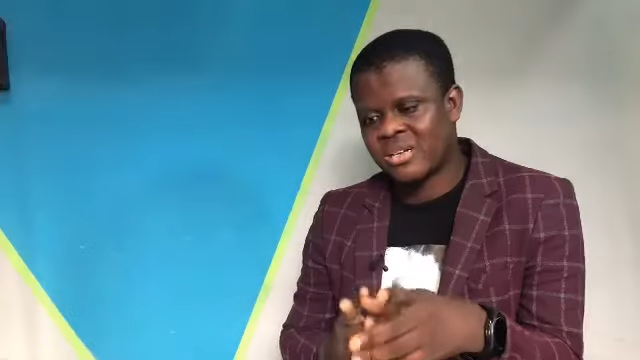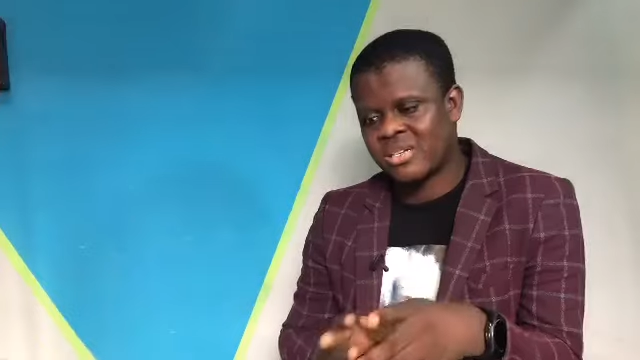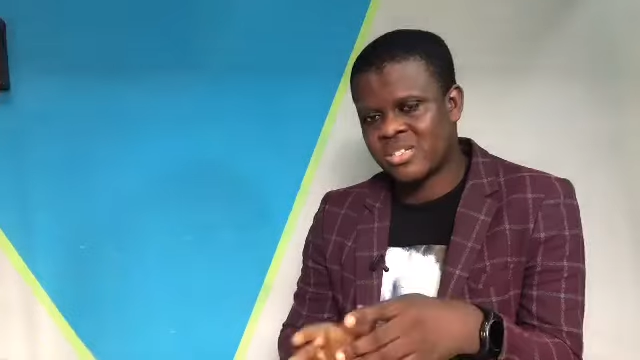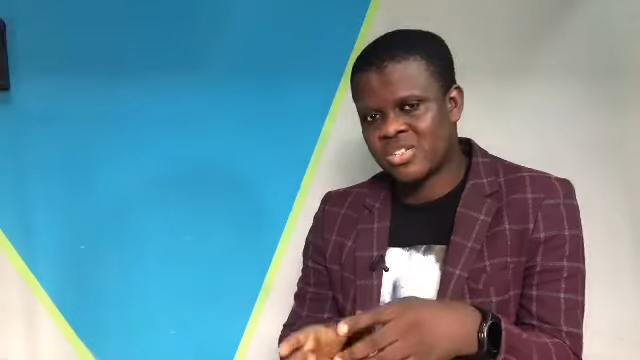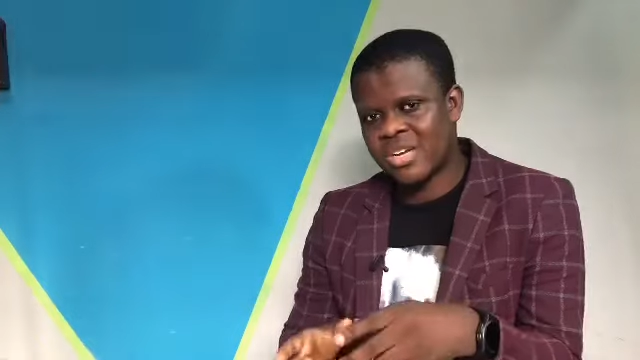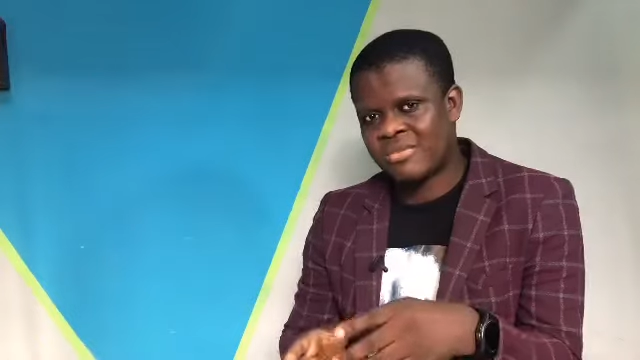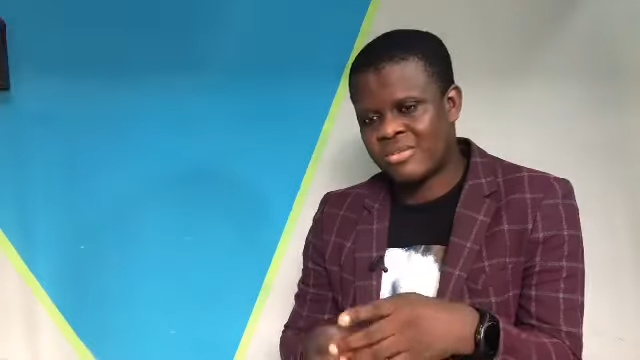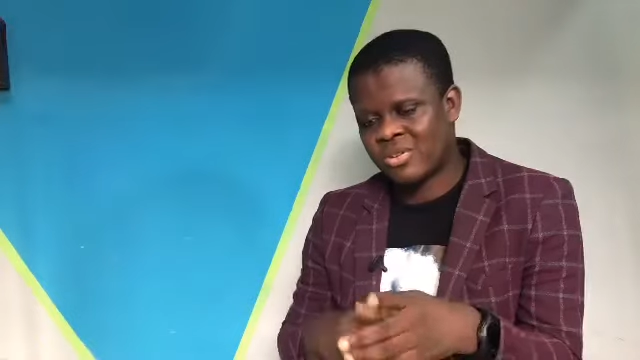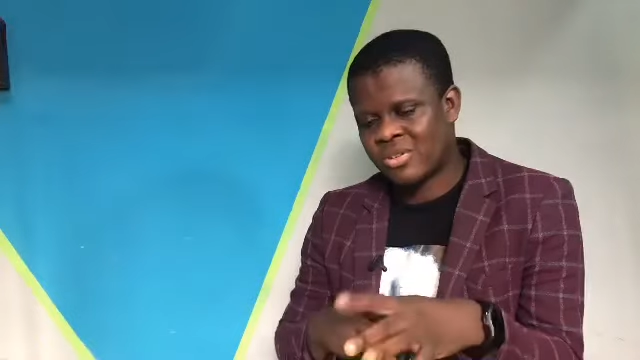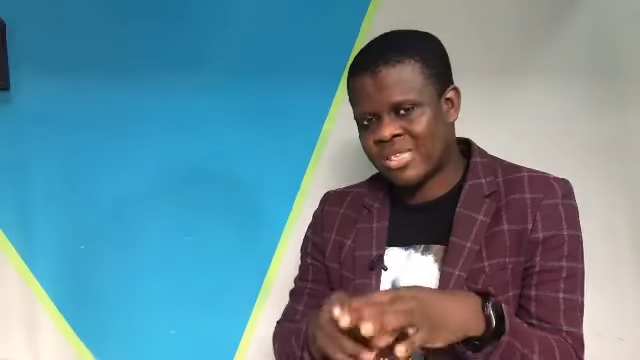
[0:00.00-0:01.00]
describe
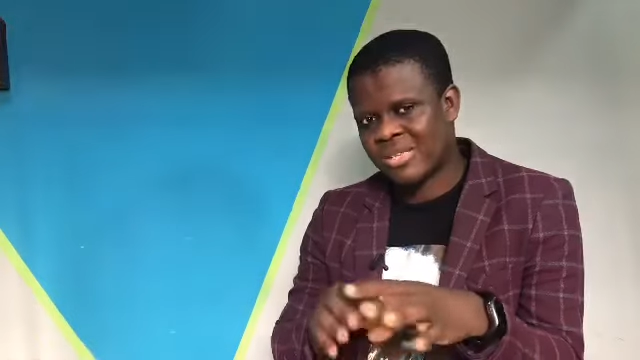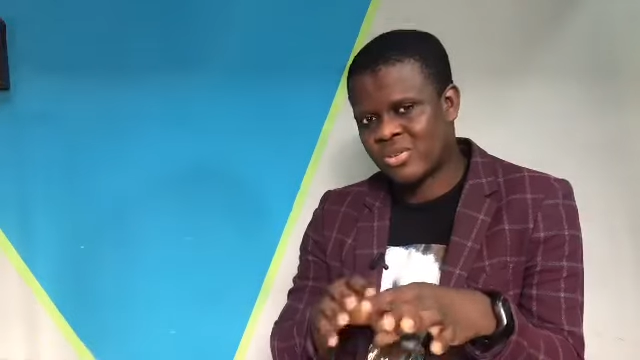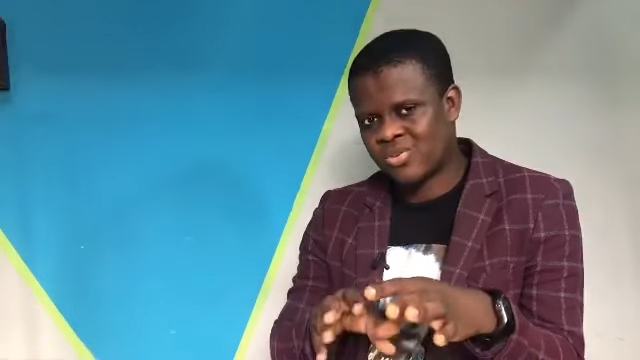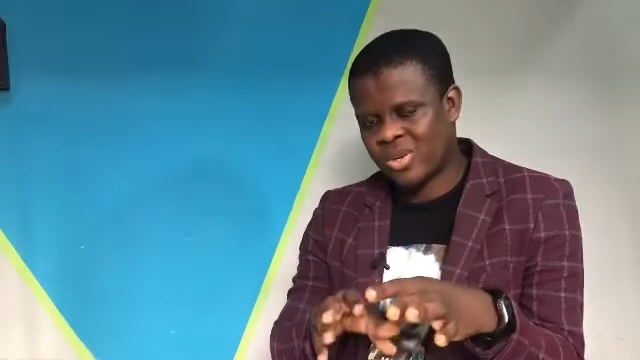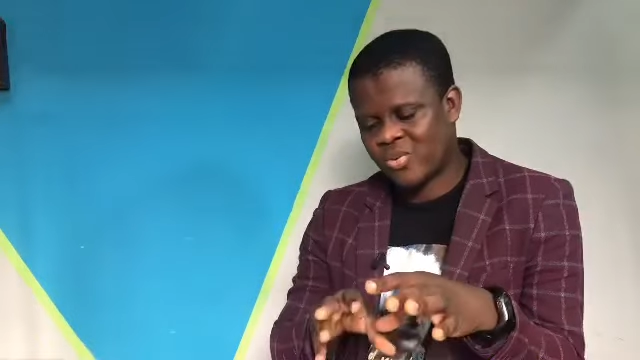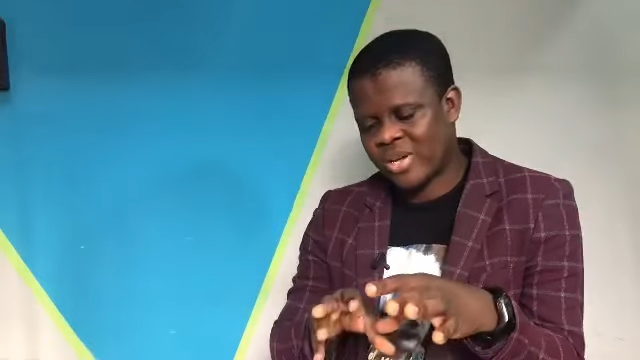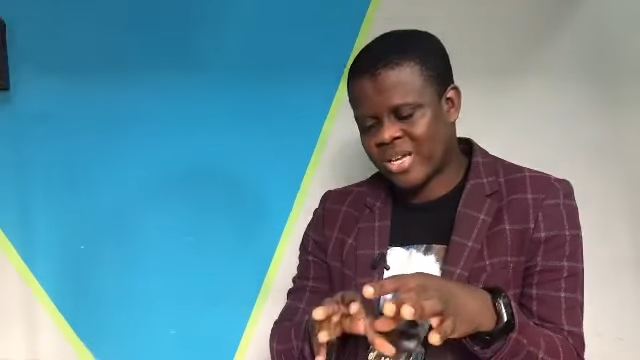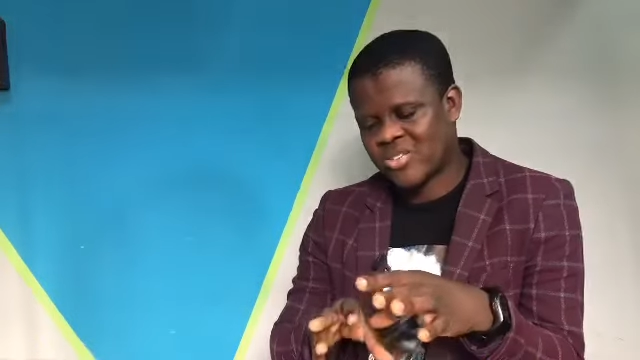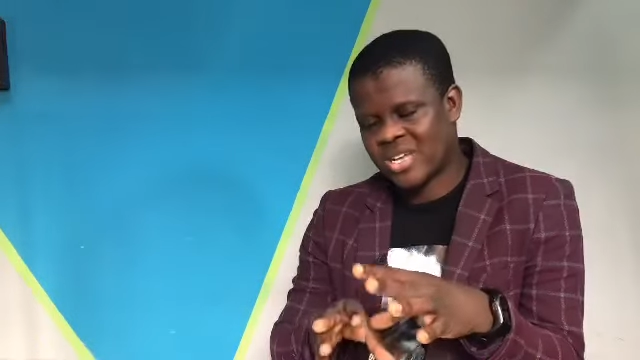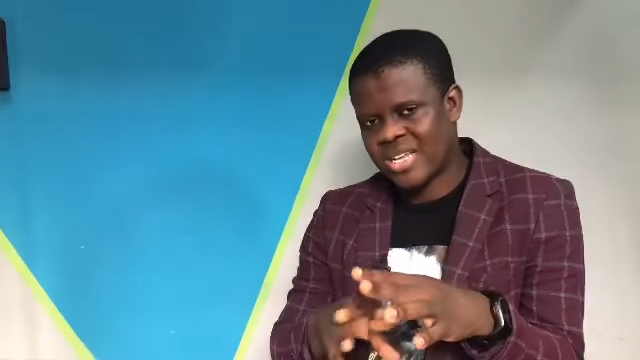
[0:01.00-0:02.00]
them, because that was where we
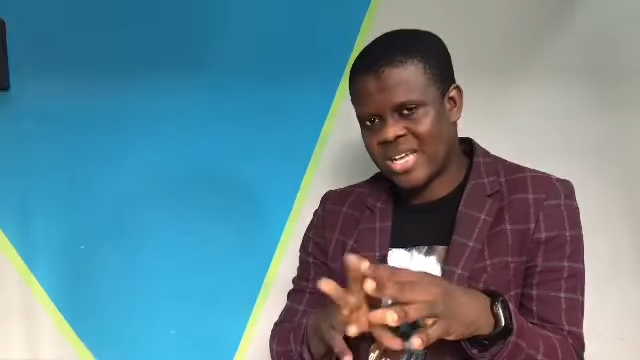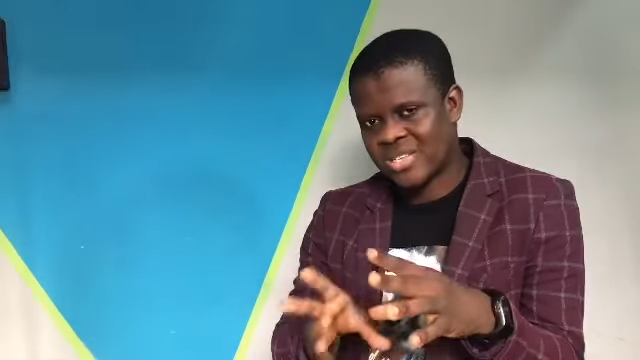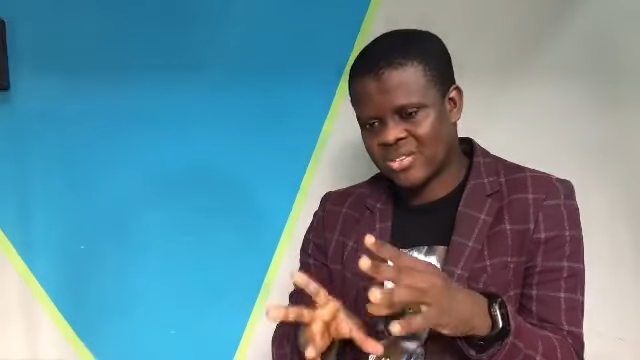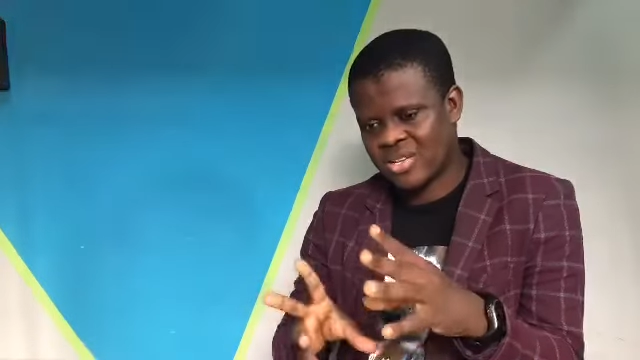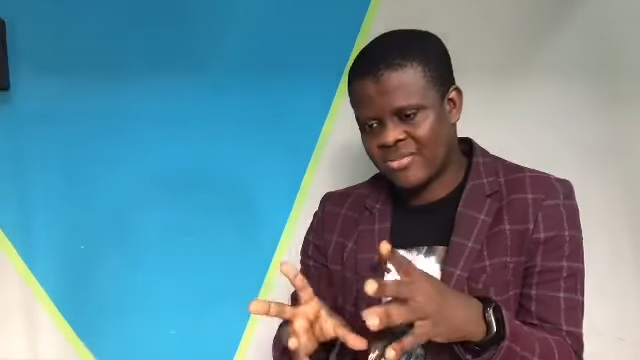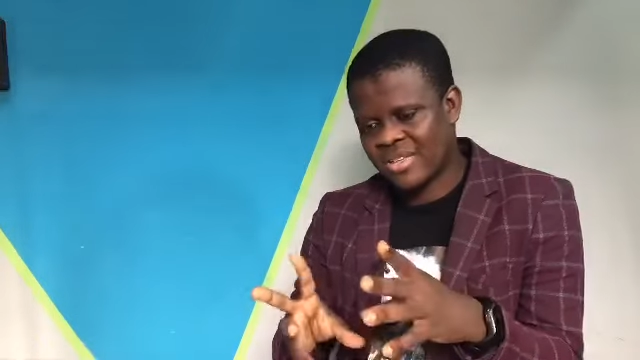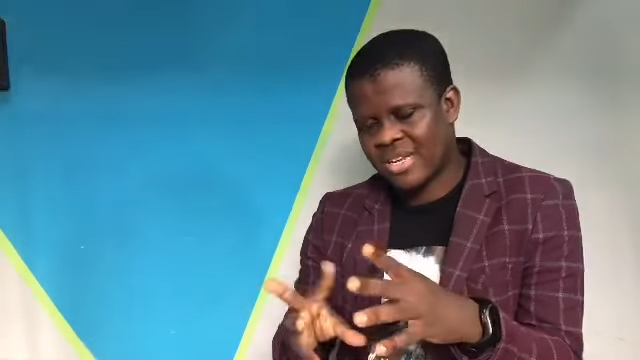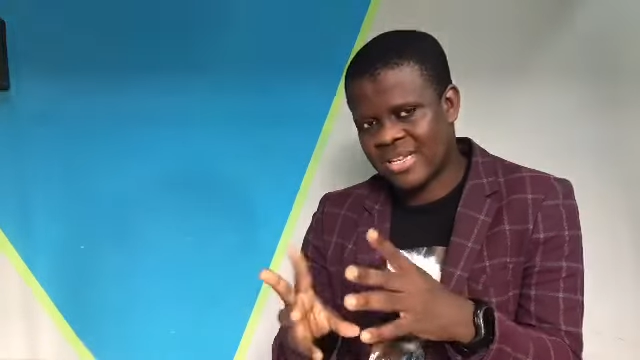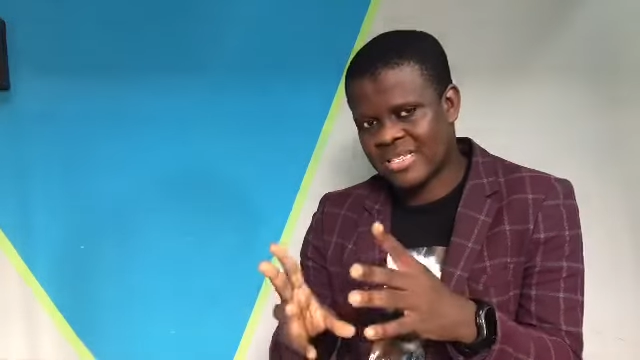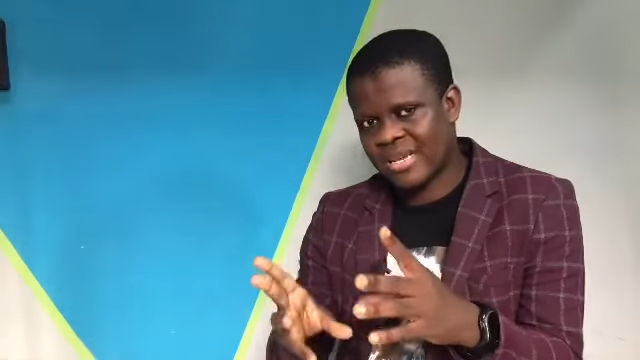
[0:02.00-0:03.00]
actually had to leave the
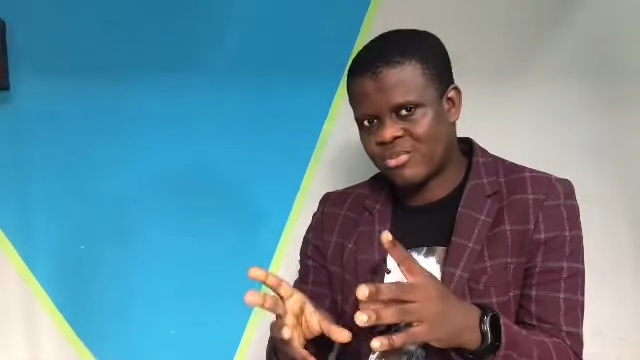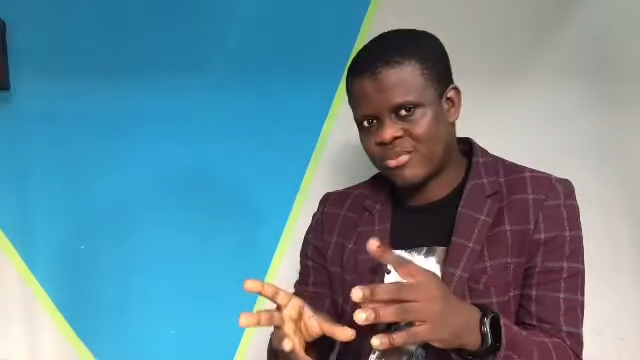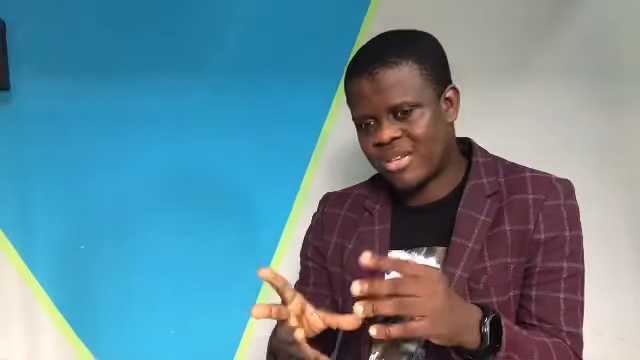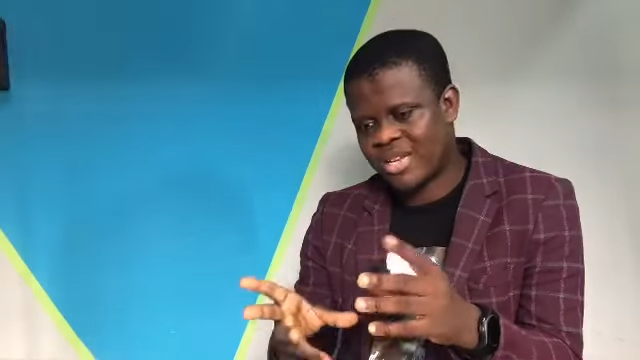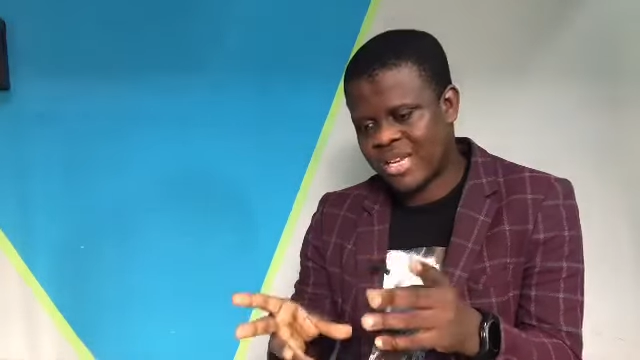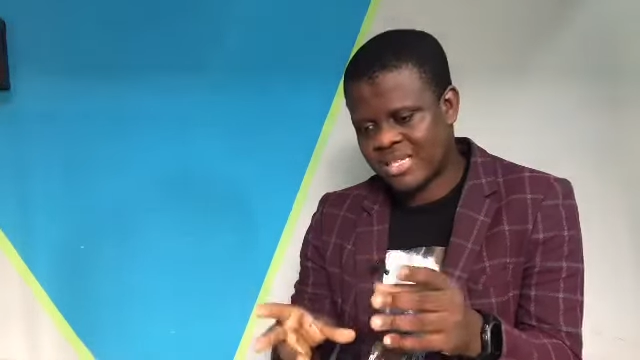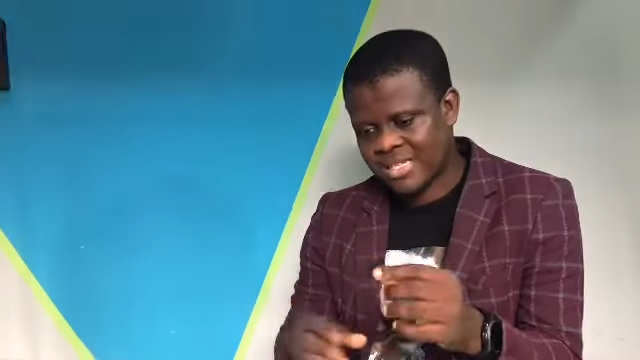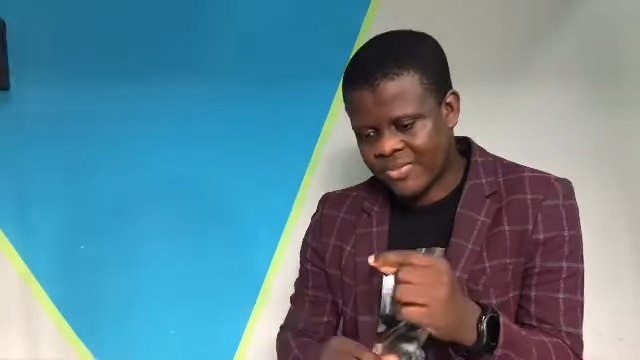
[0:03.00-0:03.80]
class abruptly last time.